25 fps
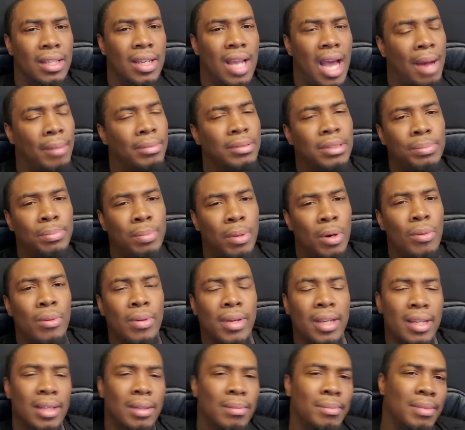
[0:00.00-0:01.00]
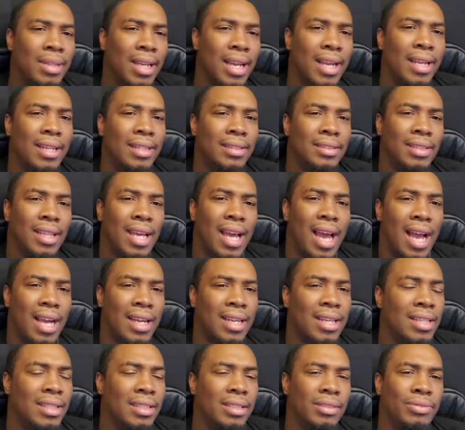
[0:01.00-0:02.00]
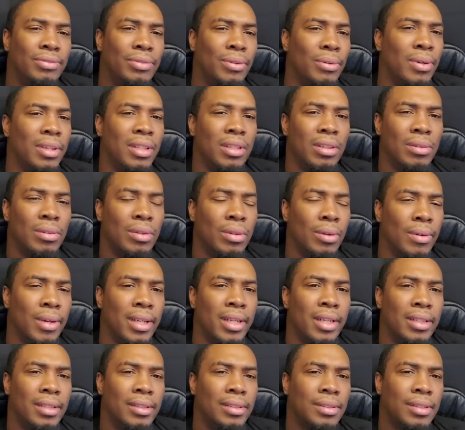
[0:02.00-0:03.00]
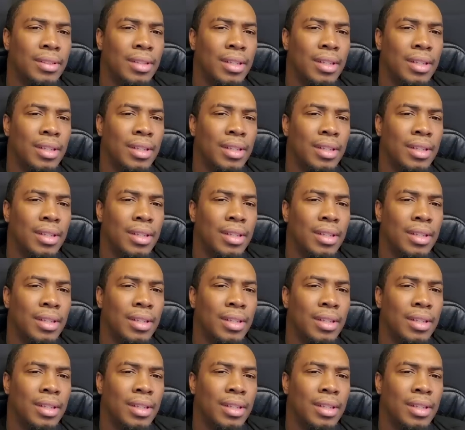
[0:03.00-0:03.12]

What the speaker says: I was broke in them days. I couldn't afford no lawyer.